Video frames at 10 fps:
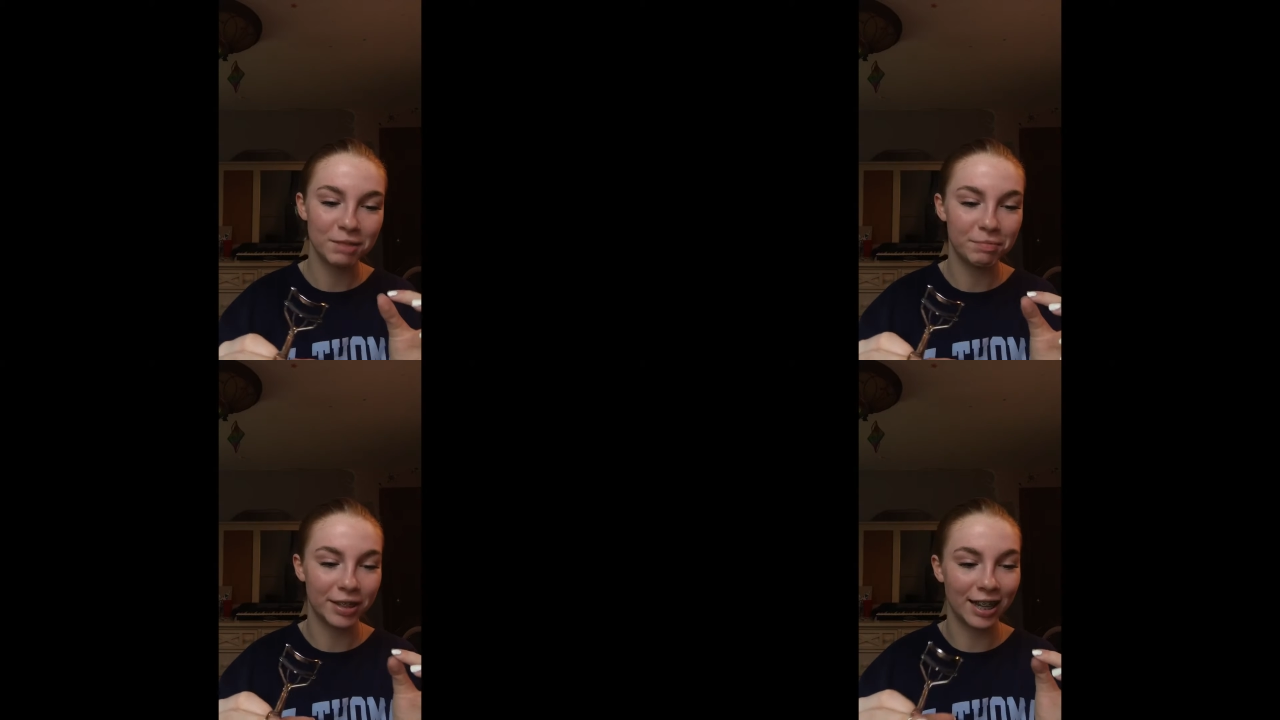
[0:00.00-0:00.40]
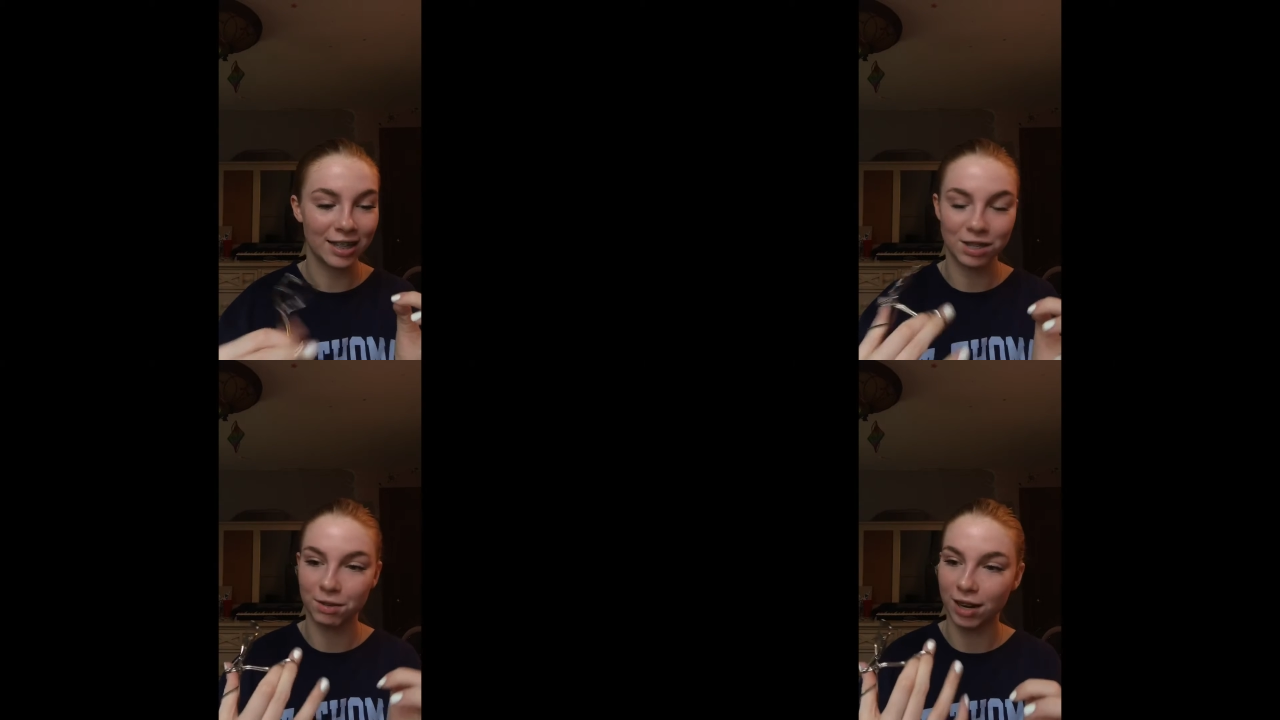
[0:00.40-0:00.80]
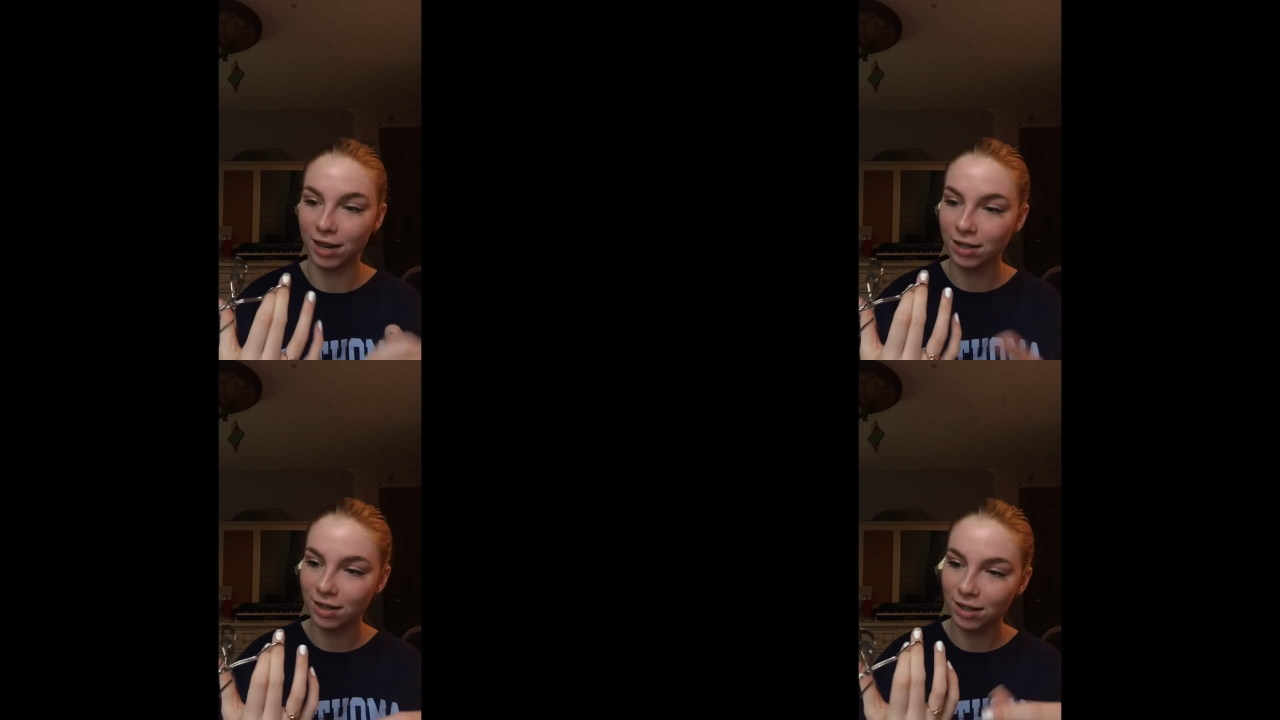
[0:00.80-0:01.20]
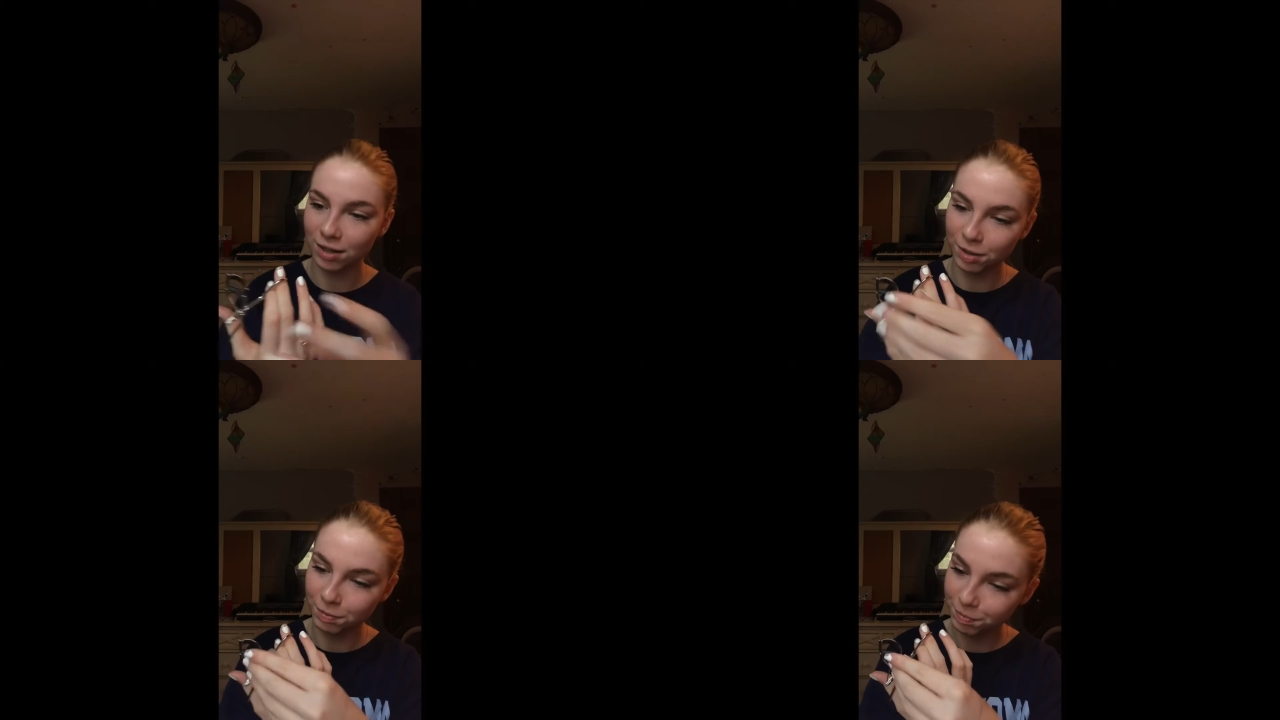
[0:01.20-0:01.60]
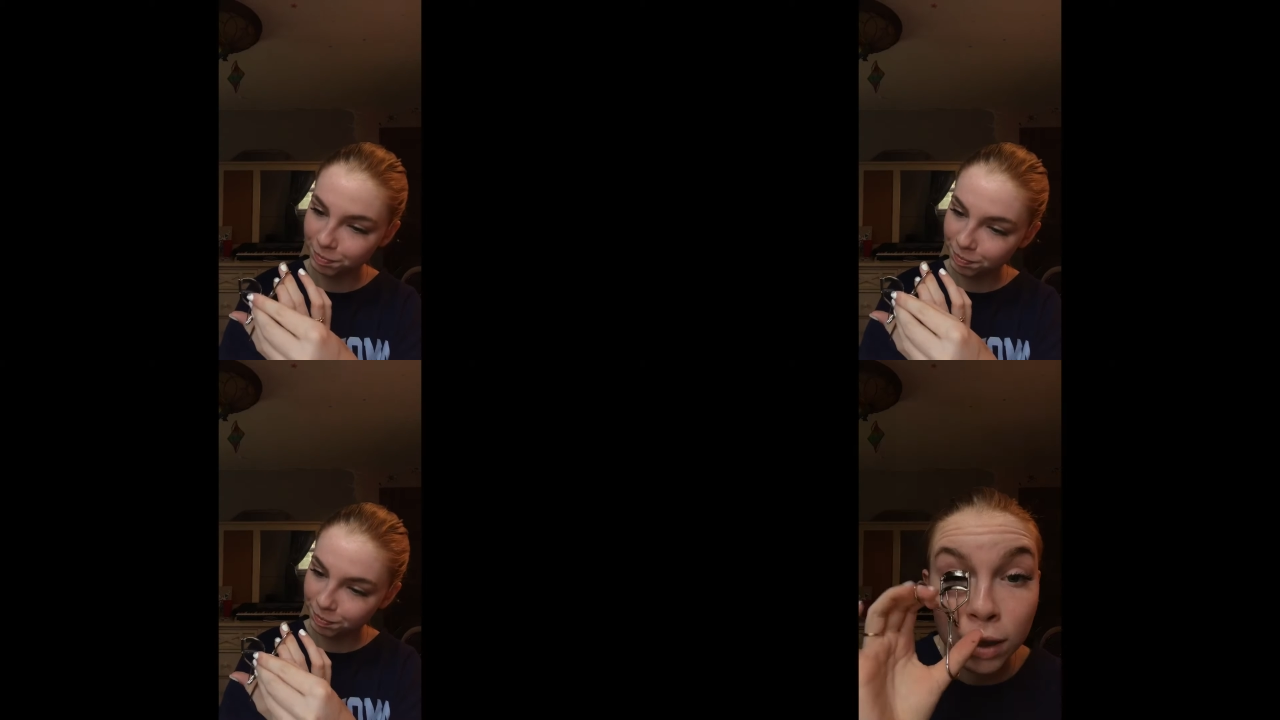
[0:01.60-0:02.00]
but that's okay. And
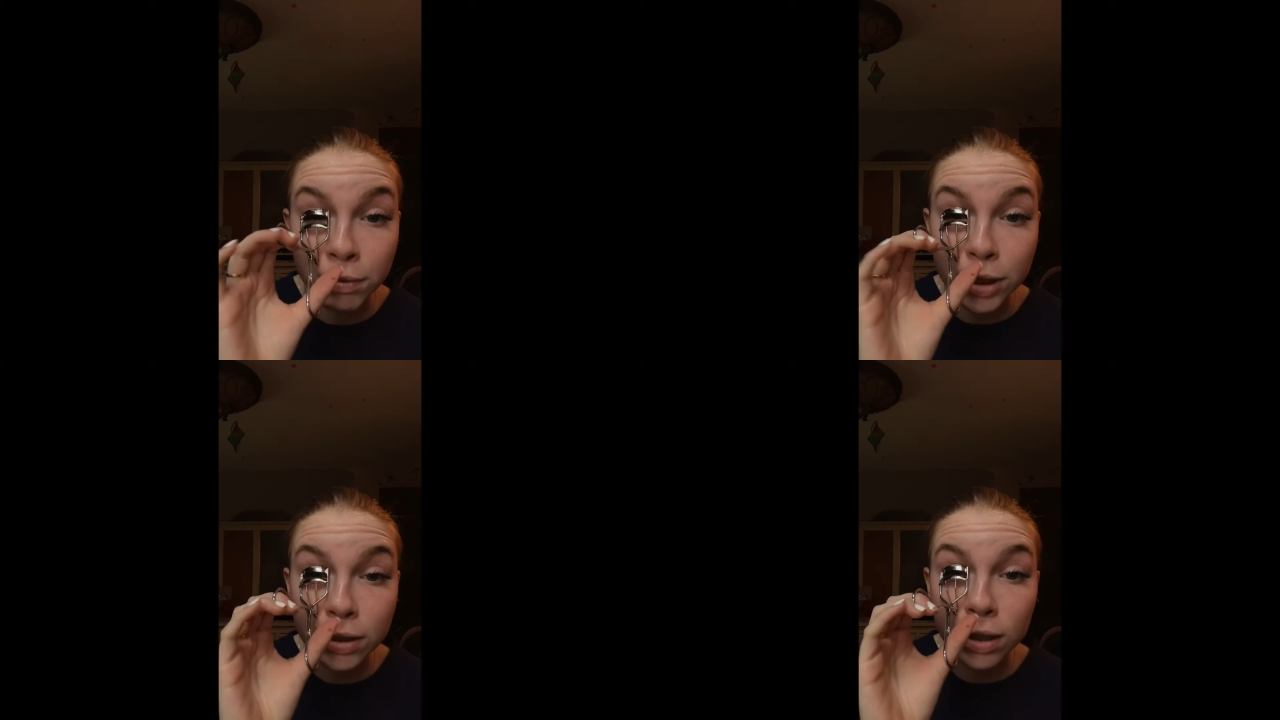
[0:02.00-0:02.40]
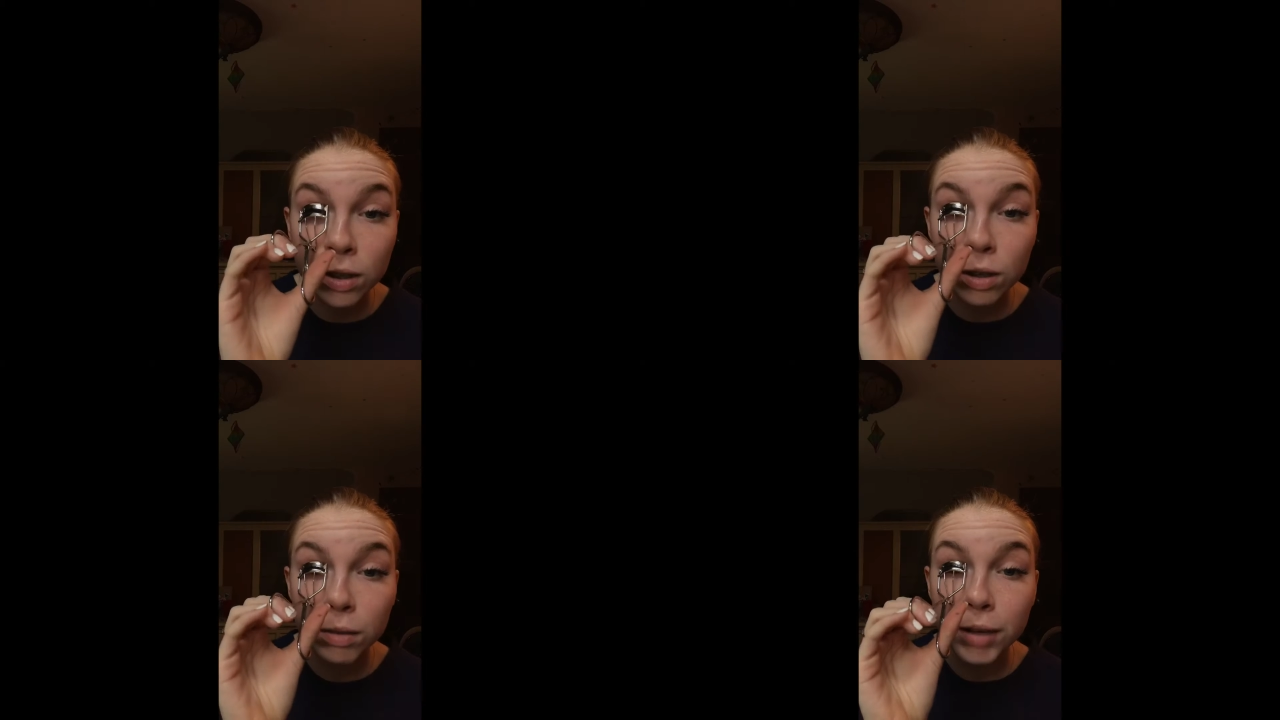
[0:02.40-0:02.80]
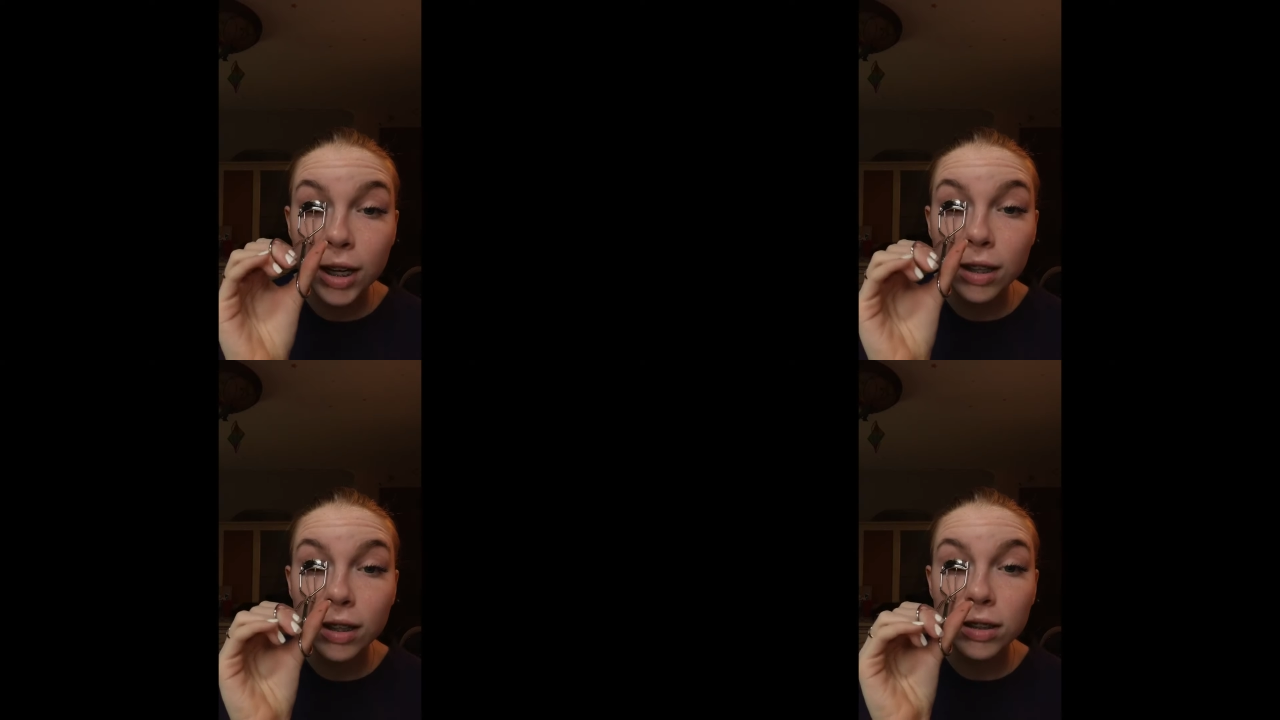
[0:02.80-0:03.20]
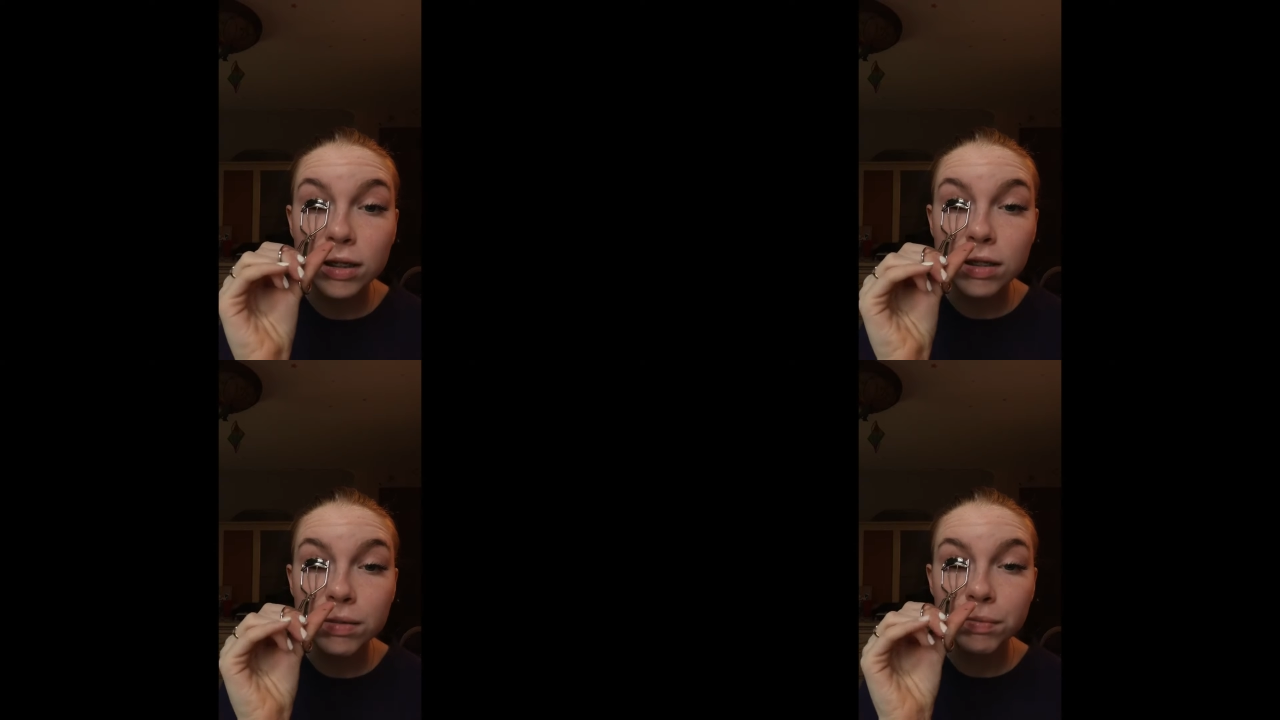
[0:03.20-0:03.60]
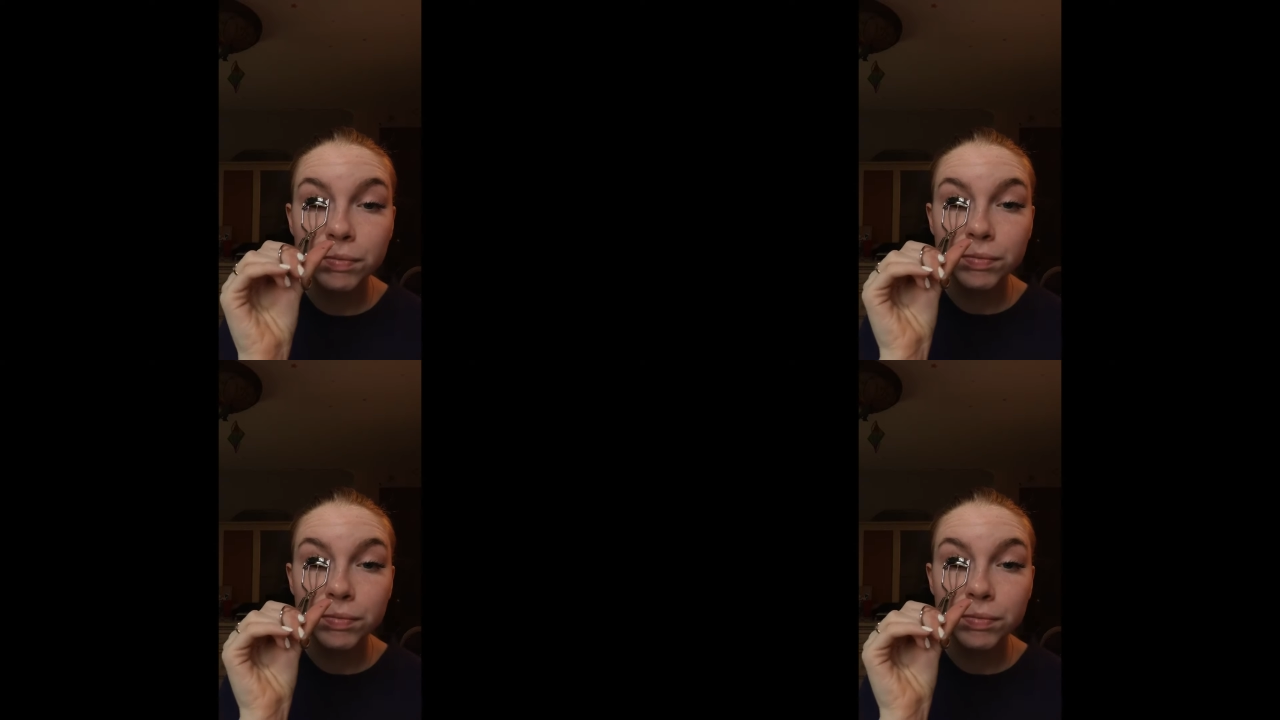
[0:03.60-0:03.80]
I'm just going to curl my eyelashes.